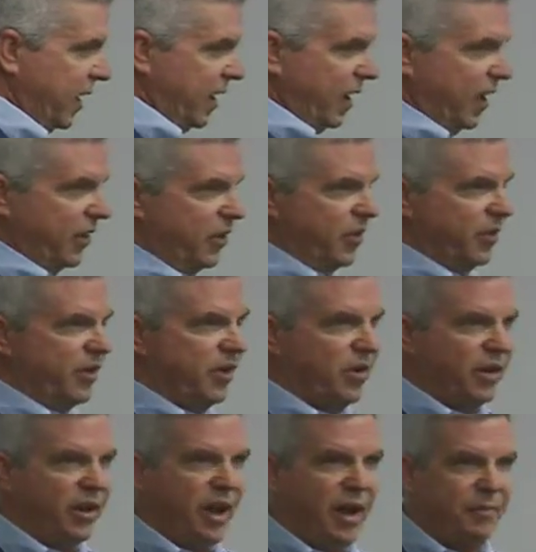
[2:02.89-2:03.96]
And you're the
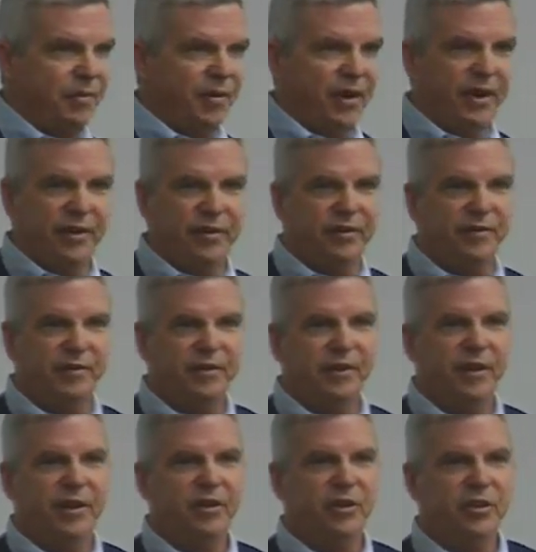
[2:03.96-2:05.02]
only operator,
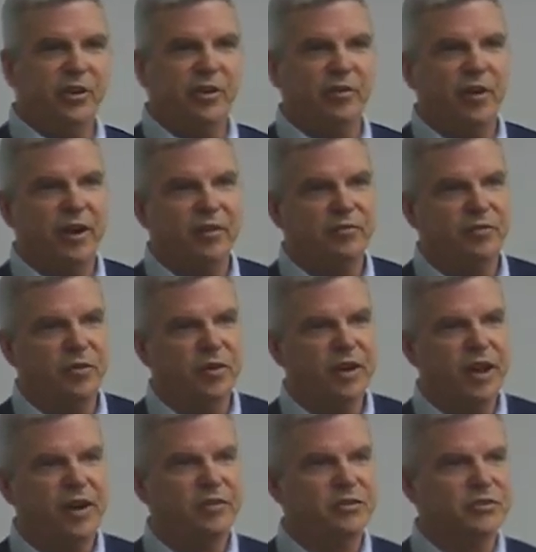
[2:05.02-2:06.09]
and you're going to run it 40
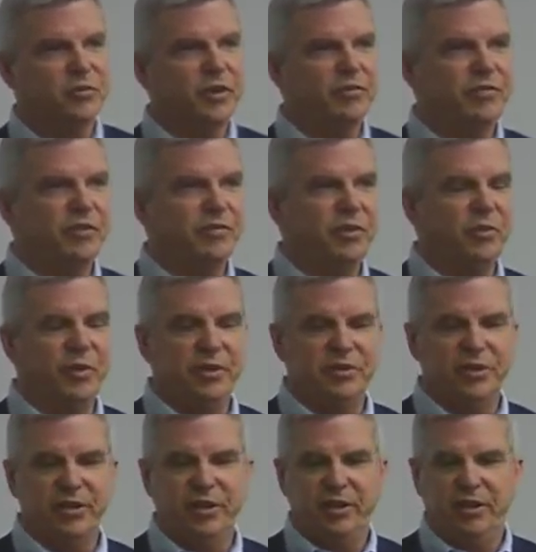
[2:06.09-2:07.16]
hours a week, 50 weeks a
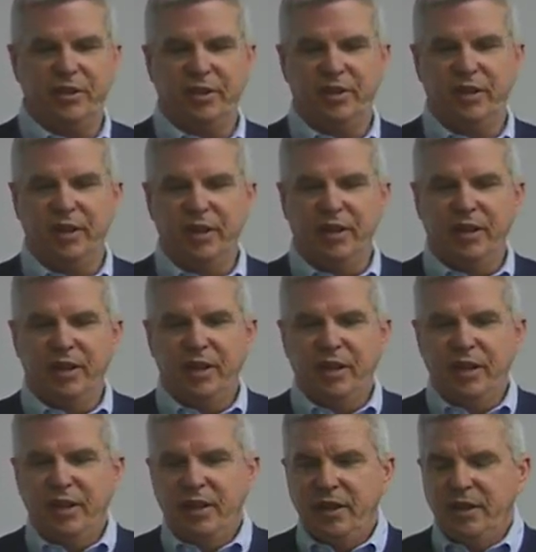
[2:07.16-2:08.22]
year.
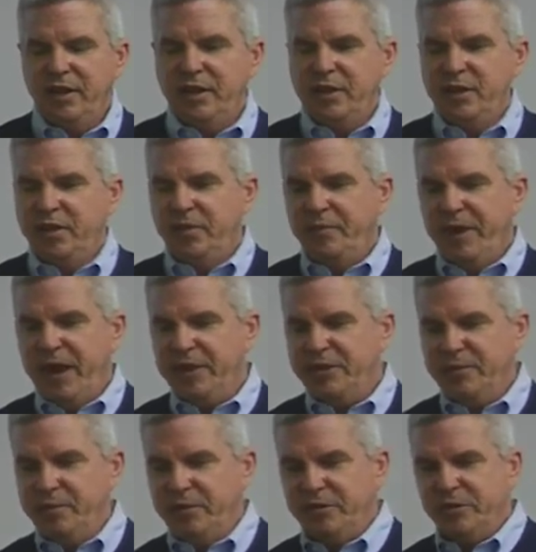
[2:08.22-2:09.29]
Your
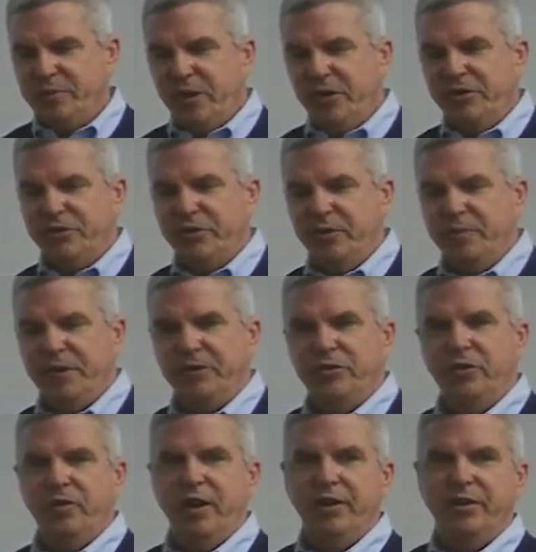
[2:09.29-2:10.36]
maximum exposure would be
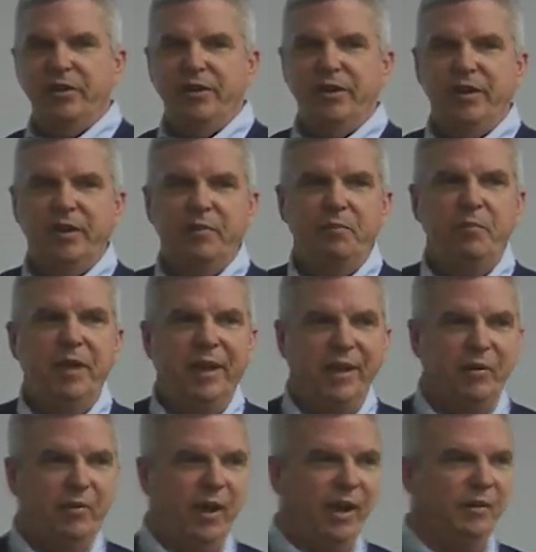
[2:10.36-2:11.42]
200
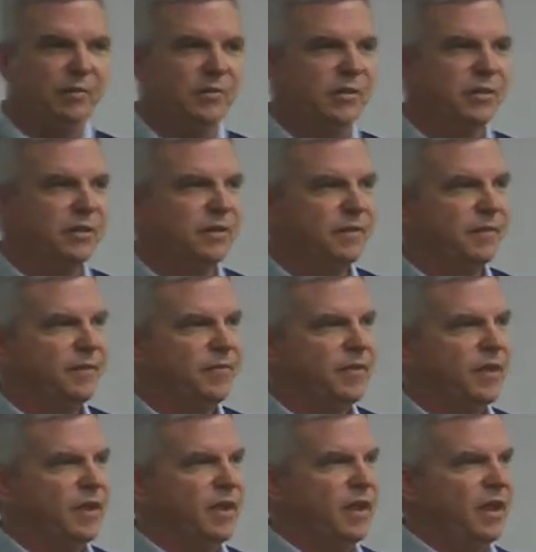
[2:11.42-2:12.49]
millirems.
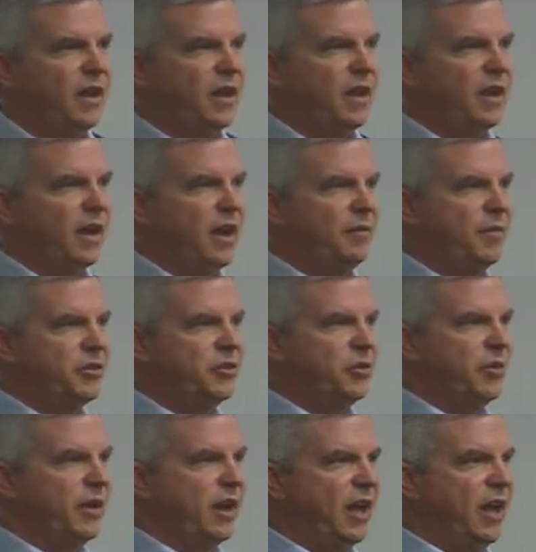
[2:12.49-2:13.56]
And how much are
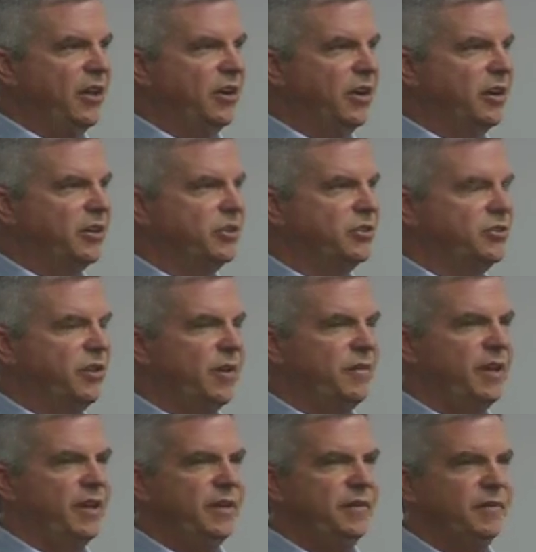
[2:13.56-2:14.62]
we allowed on an
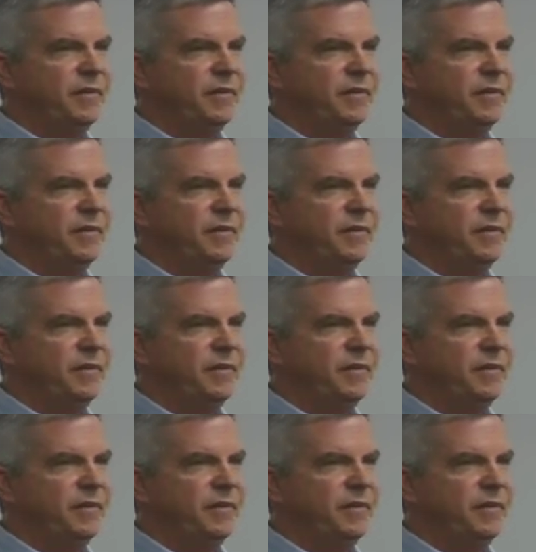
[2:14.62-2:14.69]
extremity?